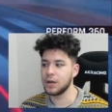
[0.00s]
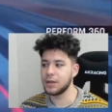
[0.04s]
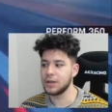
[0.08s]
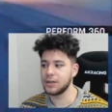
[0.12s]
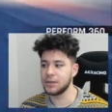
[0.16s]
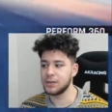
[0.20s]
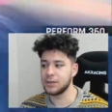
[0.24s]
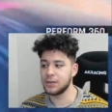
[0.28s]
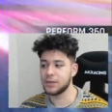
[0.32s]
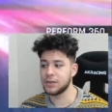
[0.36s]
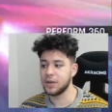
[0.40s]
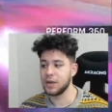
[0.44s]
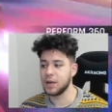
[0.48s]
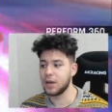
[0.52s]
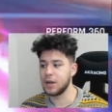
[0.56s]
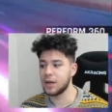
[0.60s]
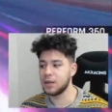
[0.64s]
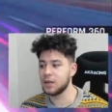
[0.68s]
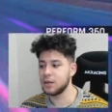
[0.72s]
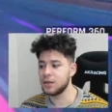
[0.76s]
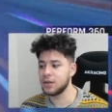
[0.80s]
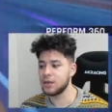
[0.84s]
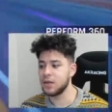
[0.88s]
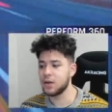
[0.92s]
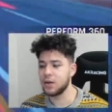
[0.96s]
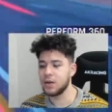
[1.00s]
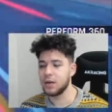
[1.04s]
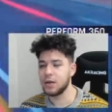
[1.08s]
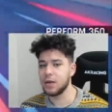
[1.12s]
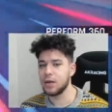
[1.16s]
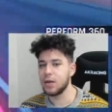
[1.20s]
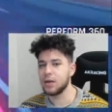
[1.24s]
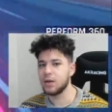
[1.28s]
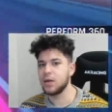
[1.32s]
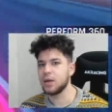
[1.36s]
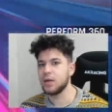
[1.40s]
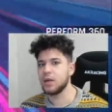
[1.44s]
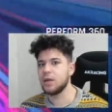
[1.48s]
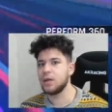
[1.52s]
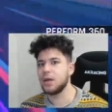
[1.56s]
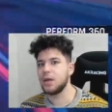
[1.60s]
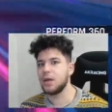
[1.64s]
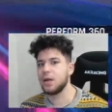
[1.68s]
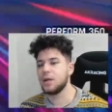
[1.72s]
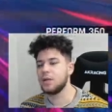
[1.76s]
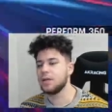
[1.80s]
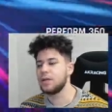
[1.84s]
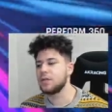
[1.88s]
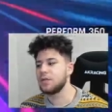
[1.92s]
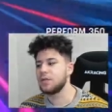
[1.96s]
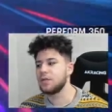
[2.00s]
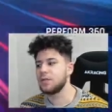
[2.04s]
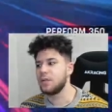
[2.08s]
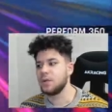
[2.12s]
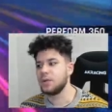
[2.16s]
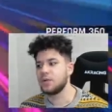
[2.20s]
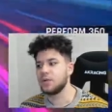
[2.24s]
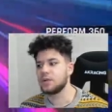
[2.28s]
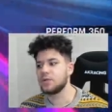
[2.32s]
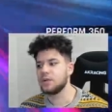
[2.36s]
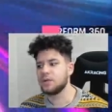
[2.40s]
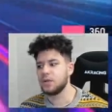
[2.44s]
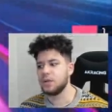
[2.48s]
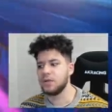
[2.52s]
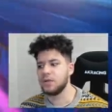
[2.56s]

Look at this trick! It was